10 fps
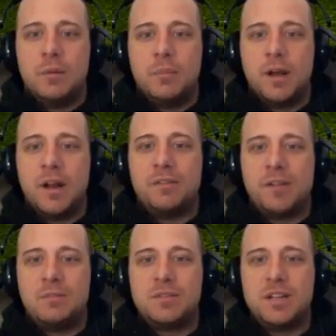But if
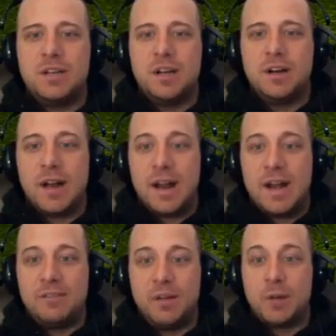I'm sitting here and I
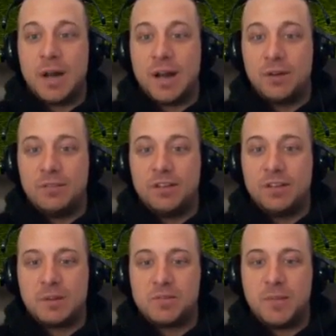have it, but I don't have
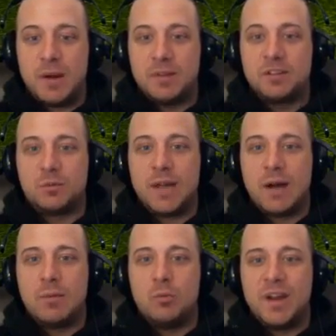this, I'm spamming this, well,
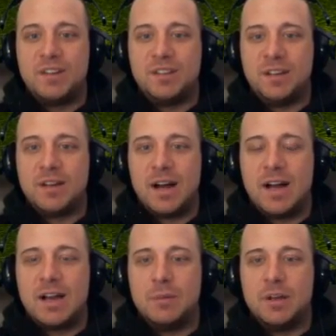now I'm wasting
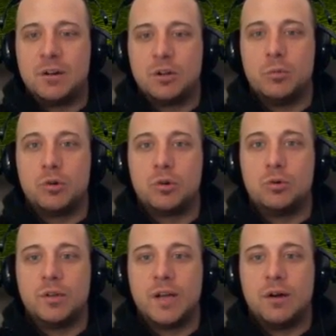time in a global
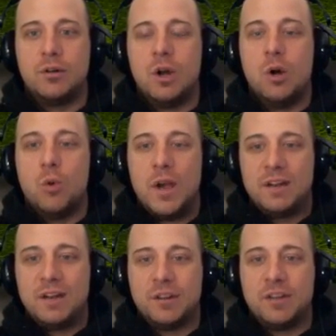cooldown
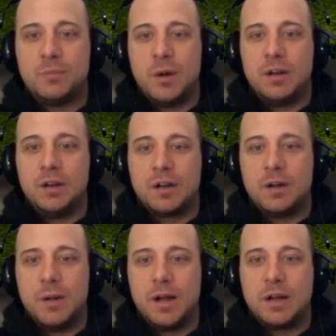waiting for this button to
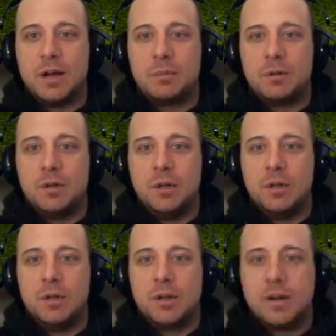come back up.
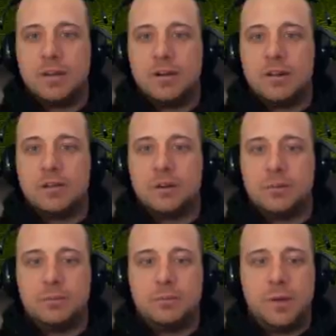Okay, there it is.
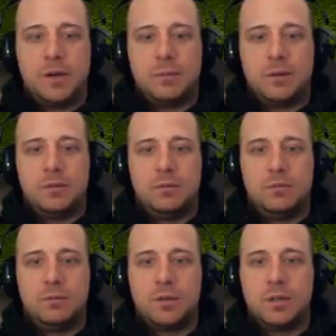Oh, man, I'm
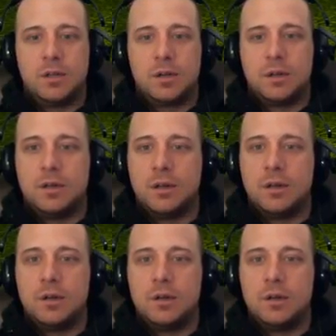getting lucky today.